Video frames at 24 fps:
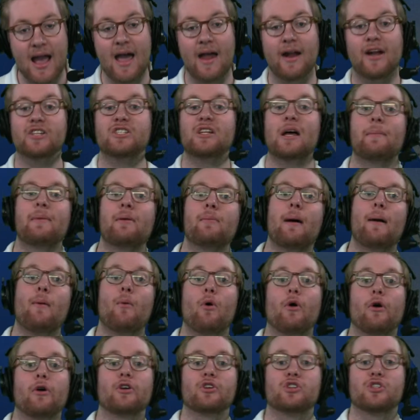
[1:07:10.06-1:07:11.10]
and it does not mean my
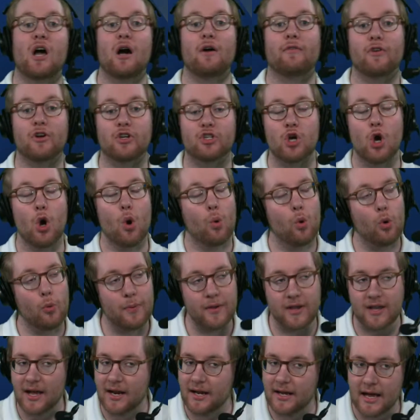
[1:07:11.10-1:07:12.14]
Warriors coverage will be
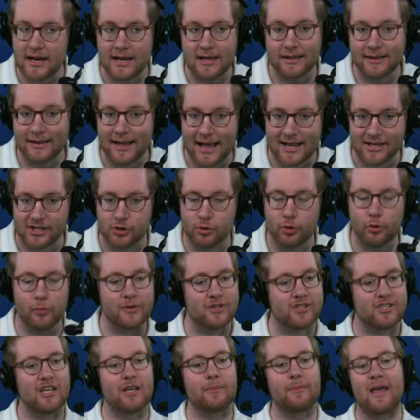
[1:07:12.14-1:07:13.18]
getting any less. You will be
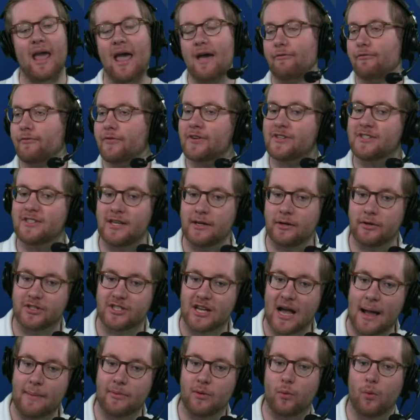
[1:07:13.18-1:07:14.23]
seeing me every single
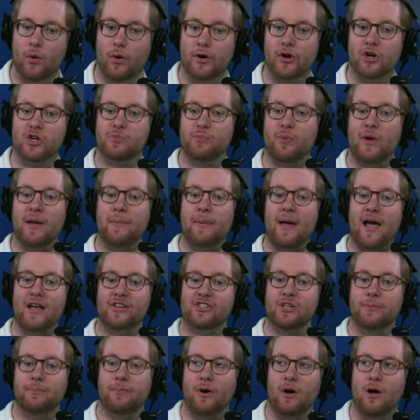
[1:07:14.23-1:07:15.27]
time the Warriors play
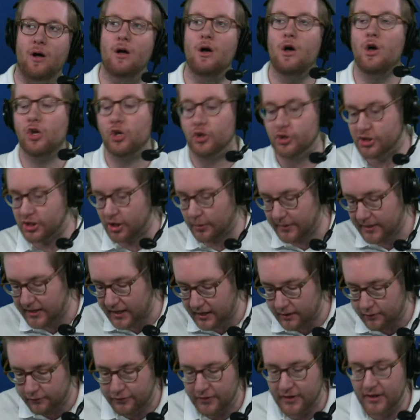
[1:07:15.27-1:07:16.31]
basketball. You'll still be
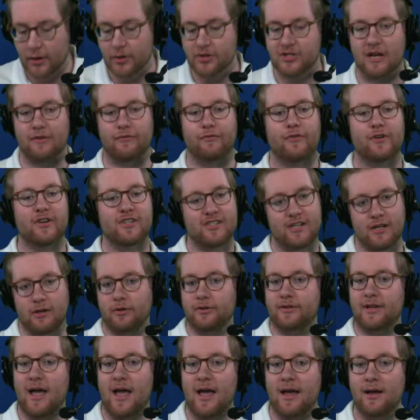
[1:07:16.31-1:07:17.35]
getting videos every single
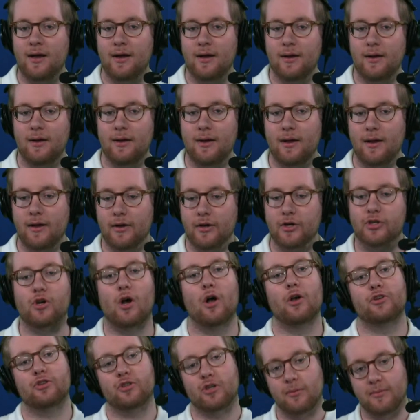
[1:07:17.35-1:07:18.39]
day. You're
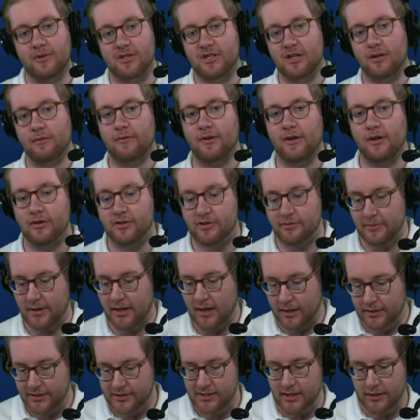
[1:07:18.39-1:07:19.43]
also going to be seeing videos of me
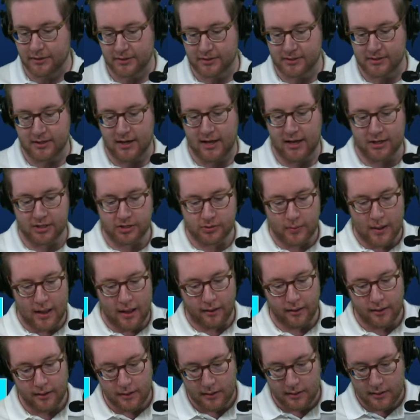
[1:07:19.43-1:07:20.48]
on Celtics Today as well.